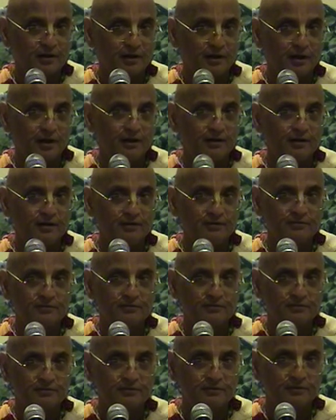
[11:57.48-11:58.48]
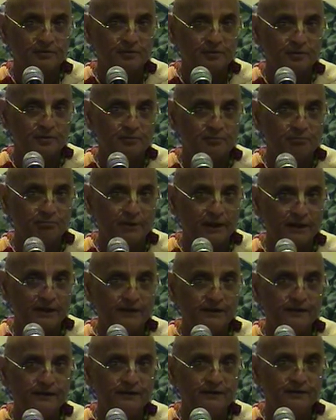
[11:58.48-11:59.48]
anus,
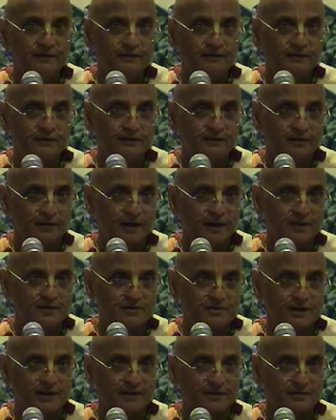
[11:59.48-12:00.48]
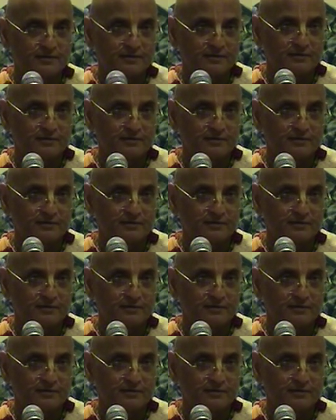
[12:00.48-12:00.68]
belly, and genitals.